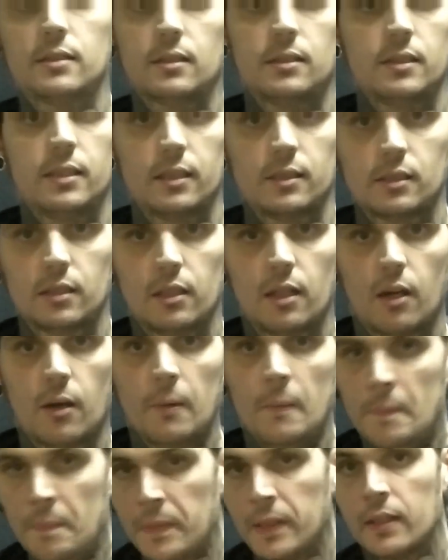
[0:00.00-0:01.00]
is just, you know,
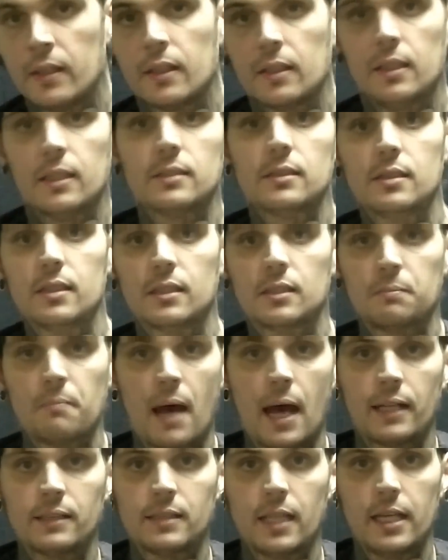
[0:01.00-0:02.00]
this is just
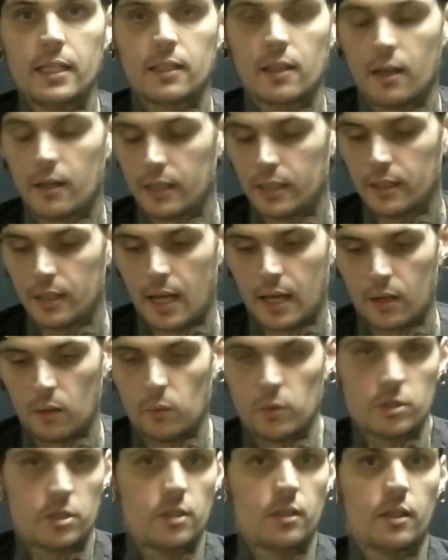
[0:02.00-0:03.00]
my take on it. I don't
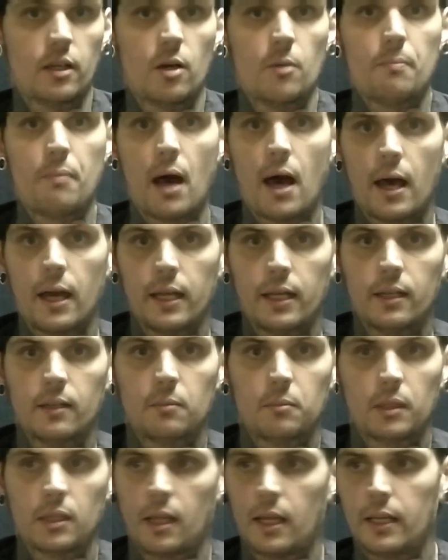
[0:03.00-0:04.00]
want you to go buy it
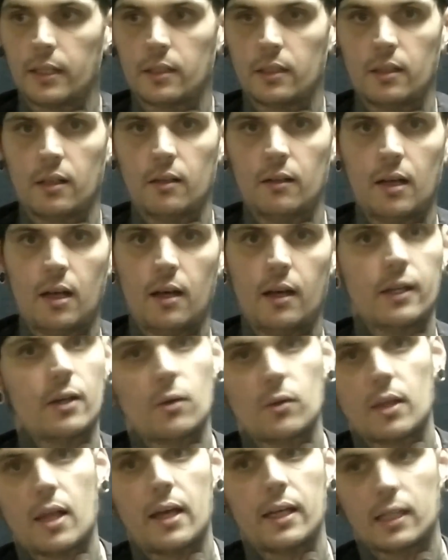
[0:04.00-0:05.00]
and be like, you know, oh, I
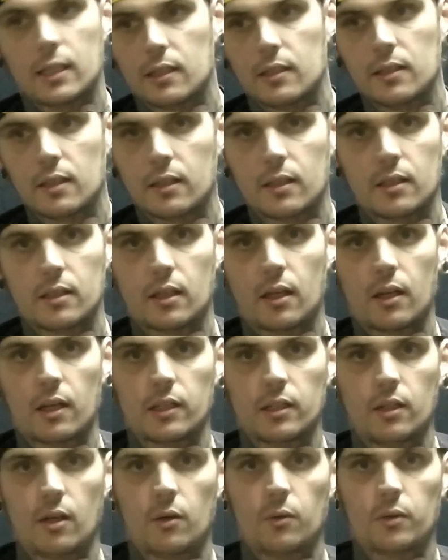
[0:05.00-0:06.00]
don't like it, da-da-da.
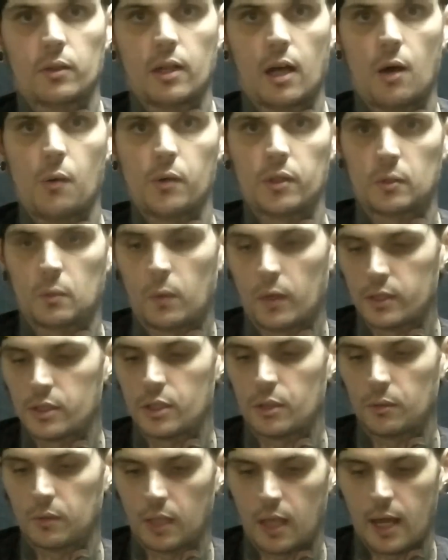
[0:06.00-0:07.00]
You know, go with what
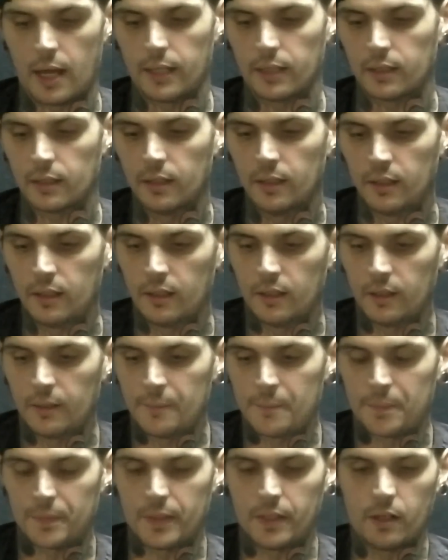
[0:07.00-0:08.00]
you like.
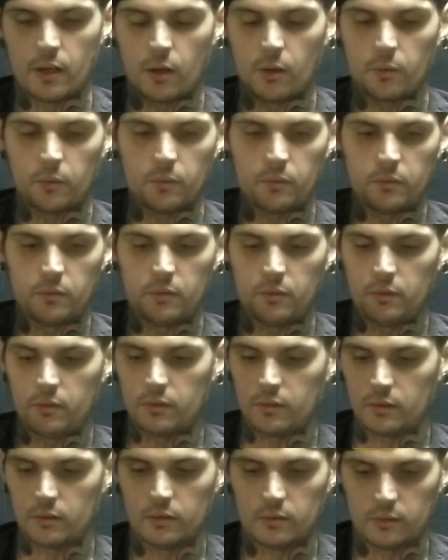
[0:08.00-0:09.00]
You know,
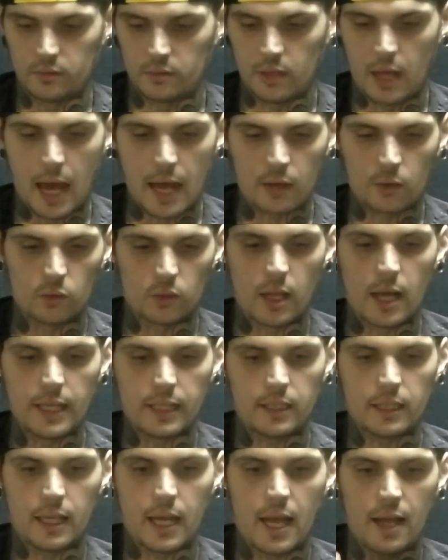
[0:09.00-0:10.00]
I don't
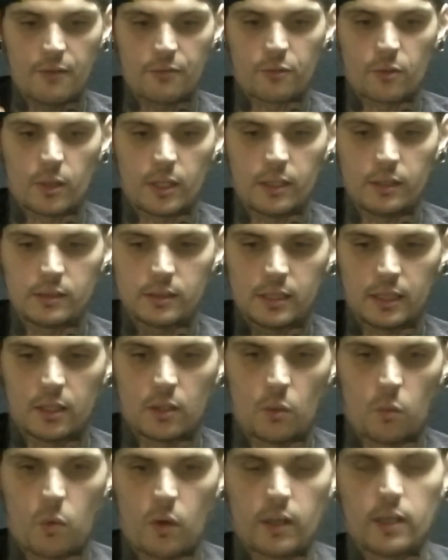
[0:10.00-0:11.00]
like every
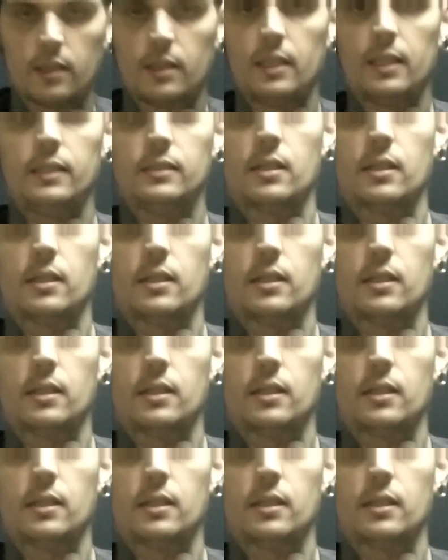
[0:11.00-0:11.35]
single one of these